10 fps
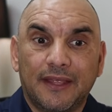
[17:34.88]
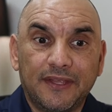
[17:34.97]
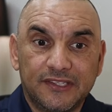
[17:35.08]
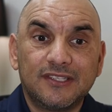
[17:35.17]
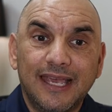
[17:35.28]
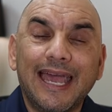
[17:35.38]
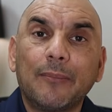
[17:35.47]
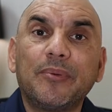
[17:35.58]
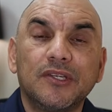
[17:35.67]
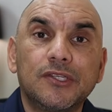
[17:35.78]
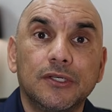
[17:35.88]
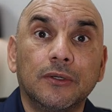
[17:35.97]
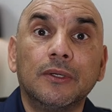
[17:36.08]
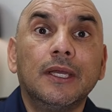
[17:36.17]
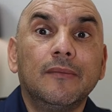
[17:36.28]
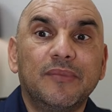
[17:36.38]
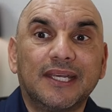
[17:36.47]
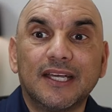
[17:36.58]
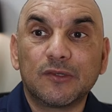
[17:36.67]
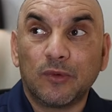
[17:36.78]
that this has happened to,
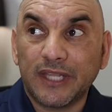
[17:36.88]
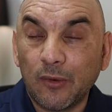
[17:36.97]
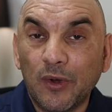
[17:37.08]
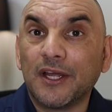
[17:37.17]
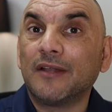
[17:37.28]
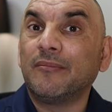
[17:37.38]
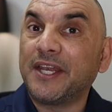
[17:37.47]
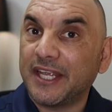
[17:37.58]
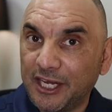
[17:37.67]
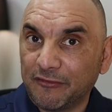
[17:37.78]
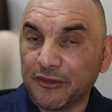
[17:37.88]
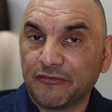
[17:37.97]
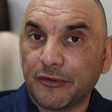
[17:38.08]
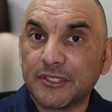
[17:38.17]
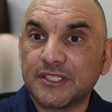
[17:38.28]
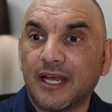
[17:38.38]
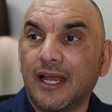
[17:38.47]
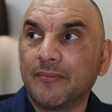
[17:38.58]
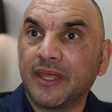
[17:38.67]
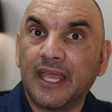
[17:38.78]
because when they went on Medicare for the first time,